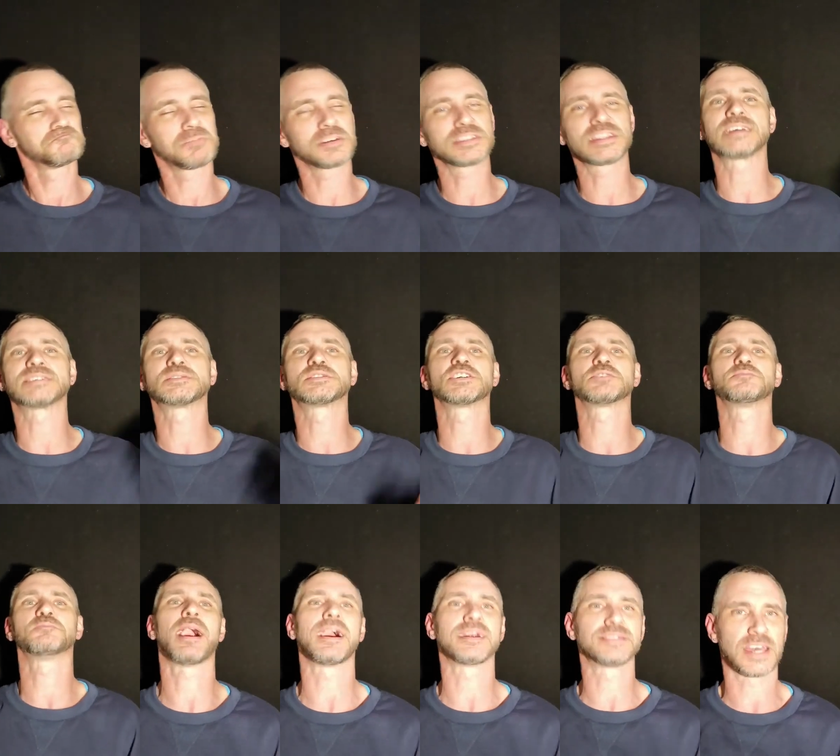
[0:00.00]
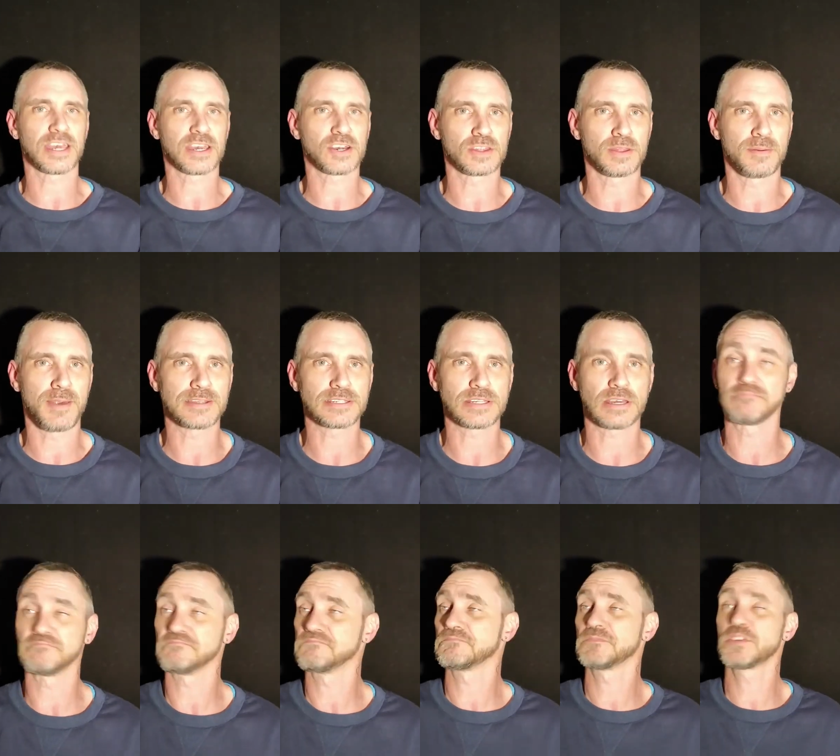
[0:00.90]
But that's just my take on the
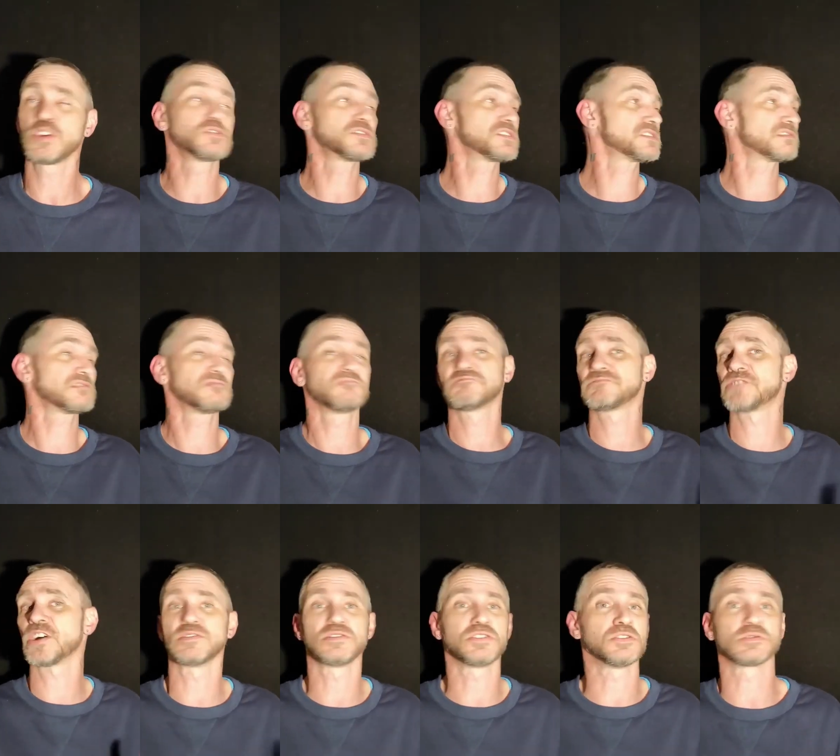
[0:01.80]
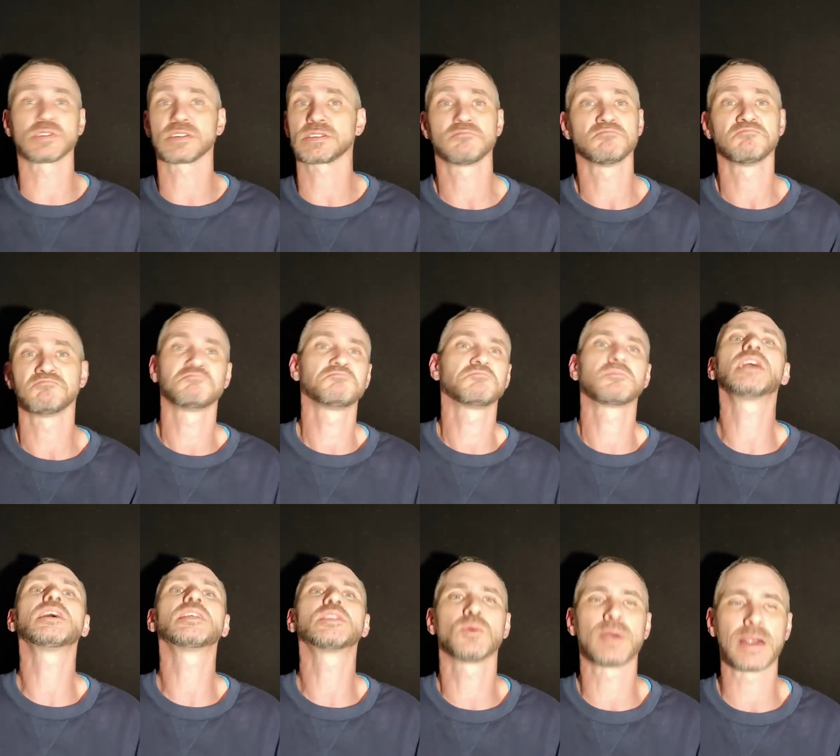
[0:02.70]
matter. Use it, don't use it.
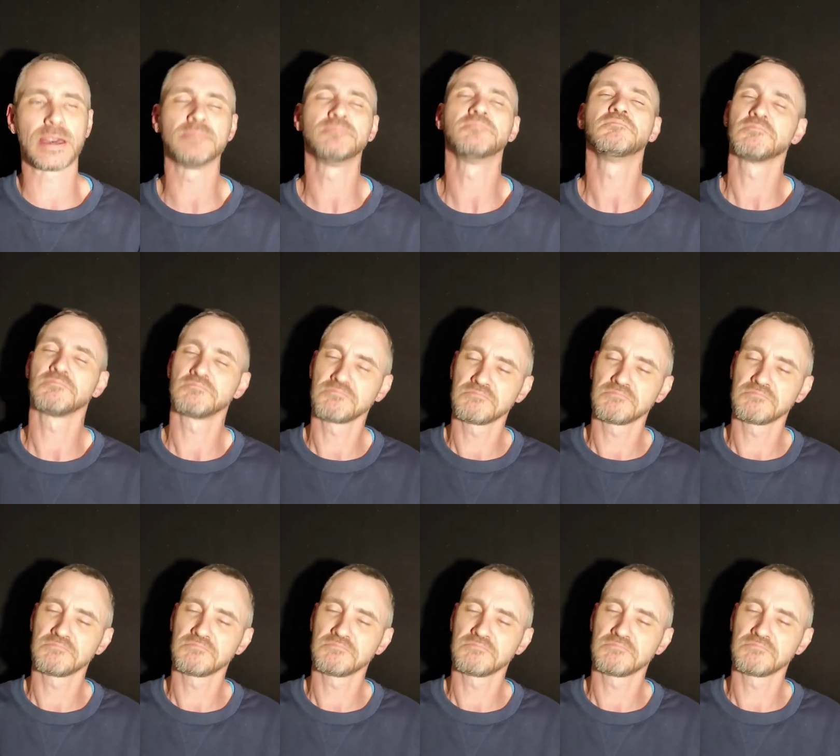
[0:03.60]
Either way,